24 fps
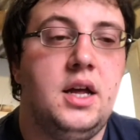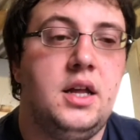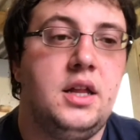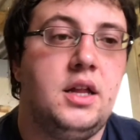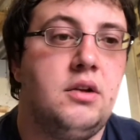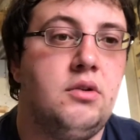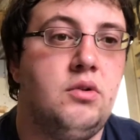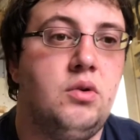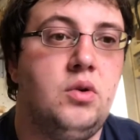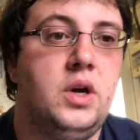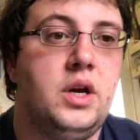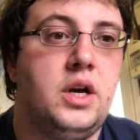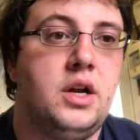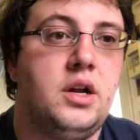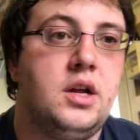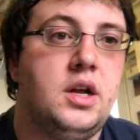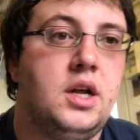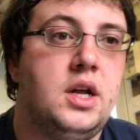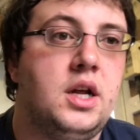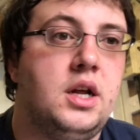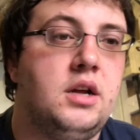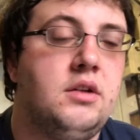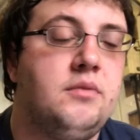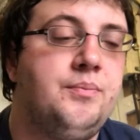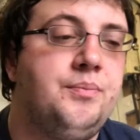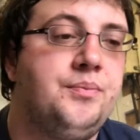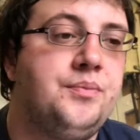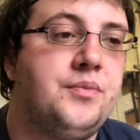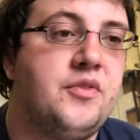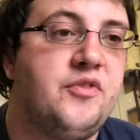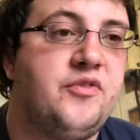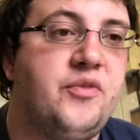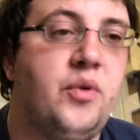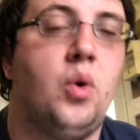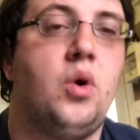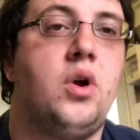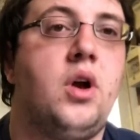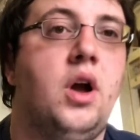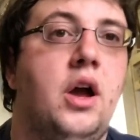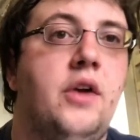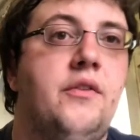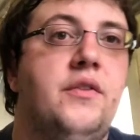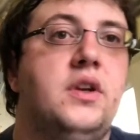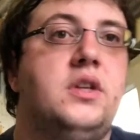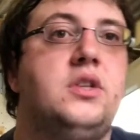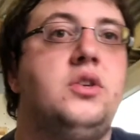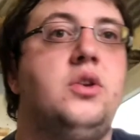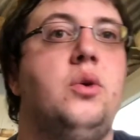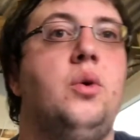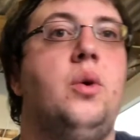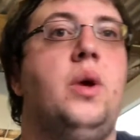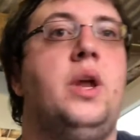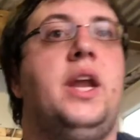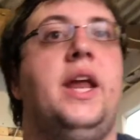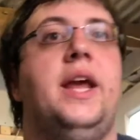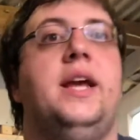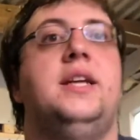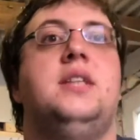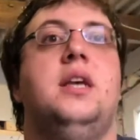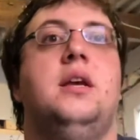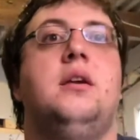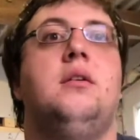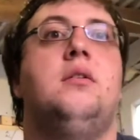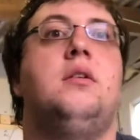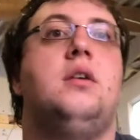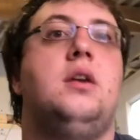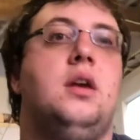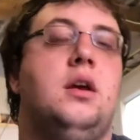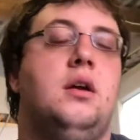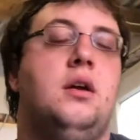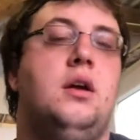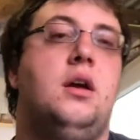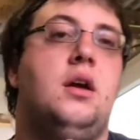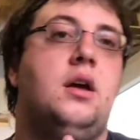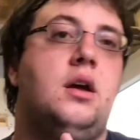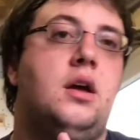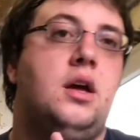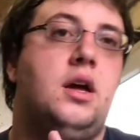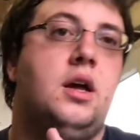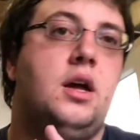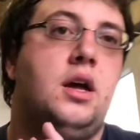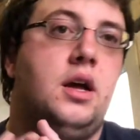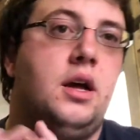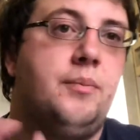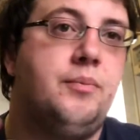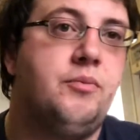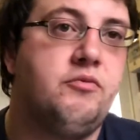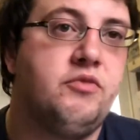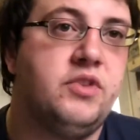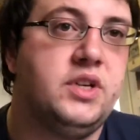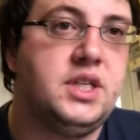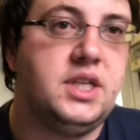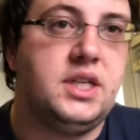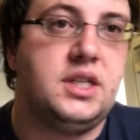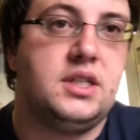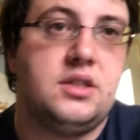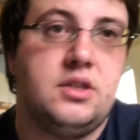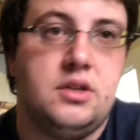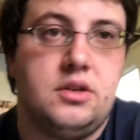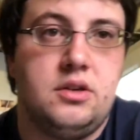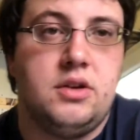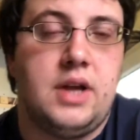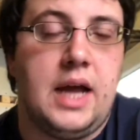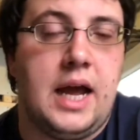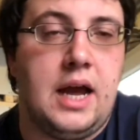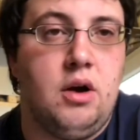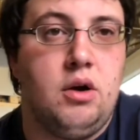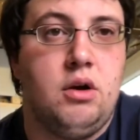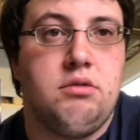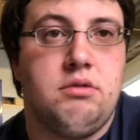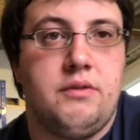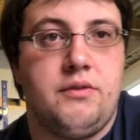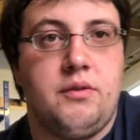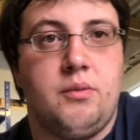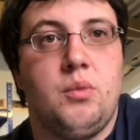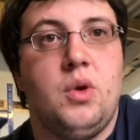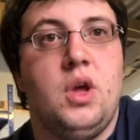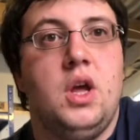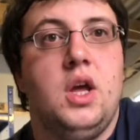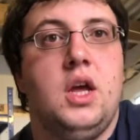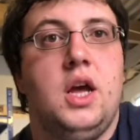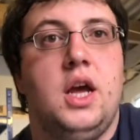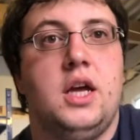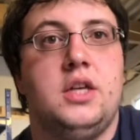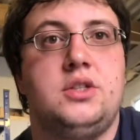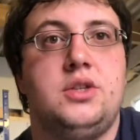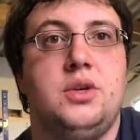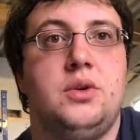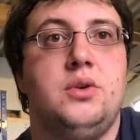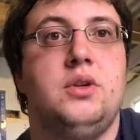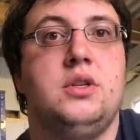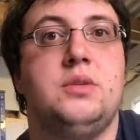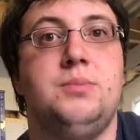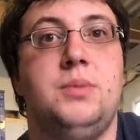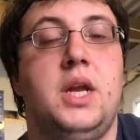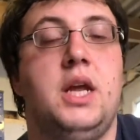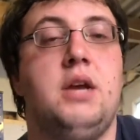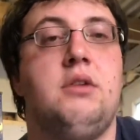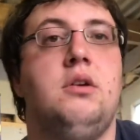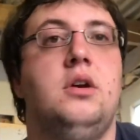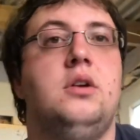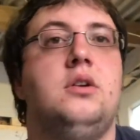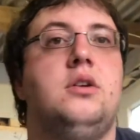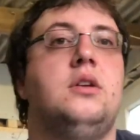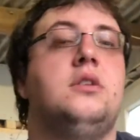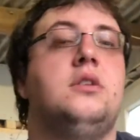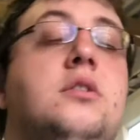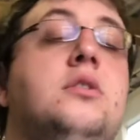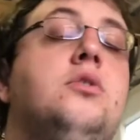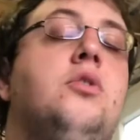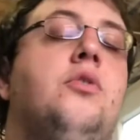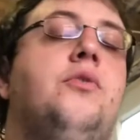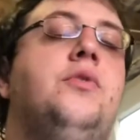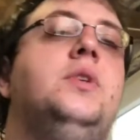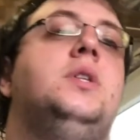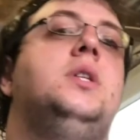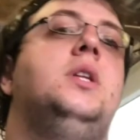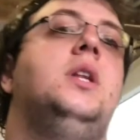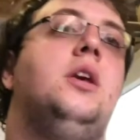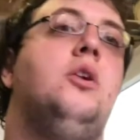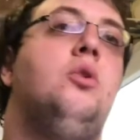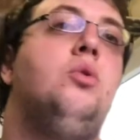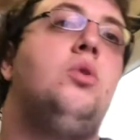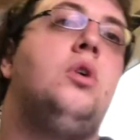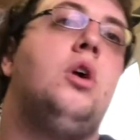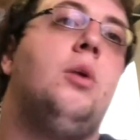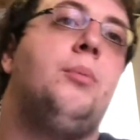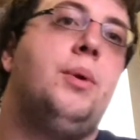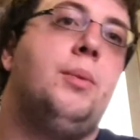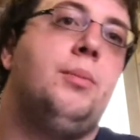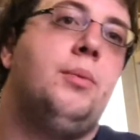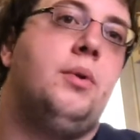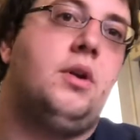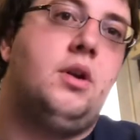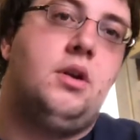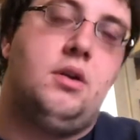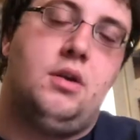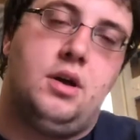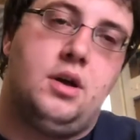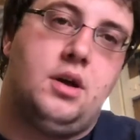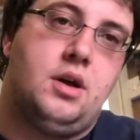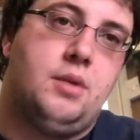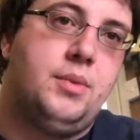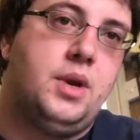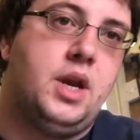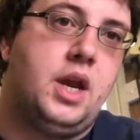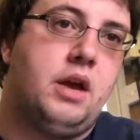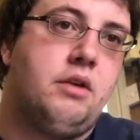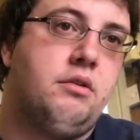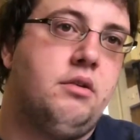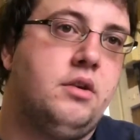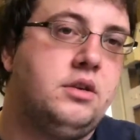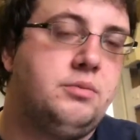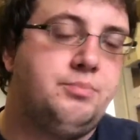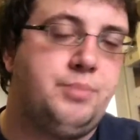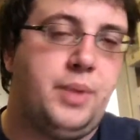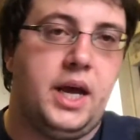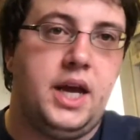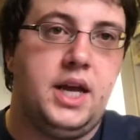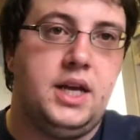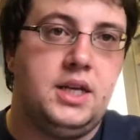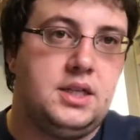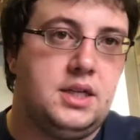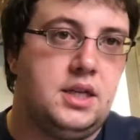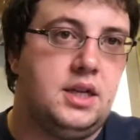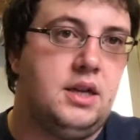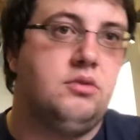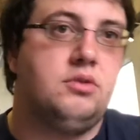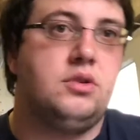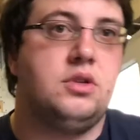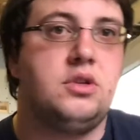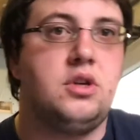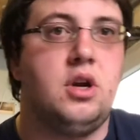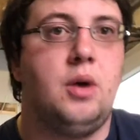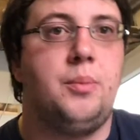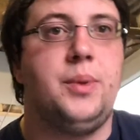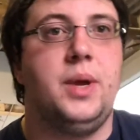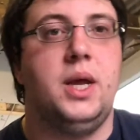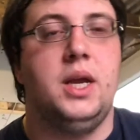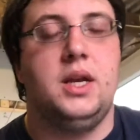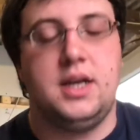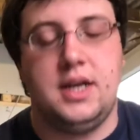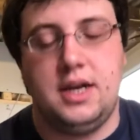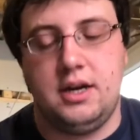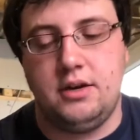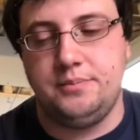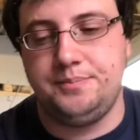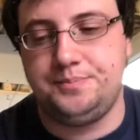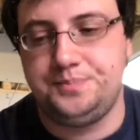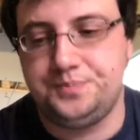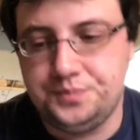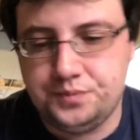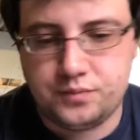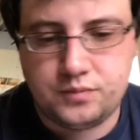They're all going to um, fork over to an ASIC um, resistant algorithm as soon as Monero because obviously they all copy Mon uh, Monero's base and they'll just copy it down.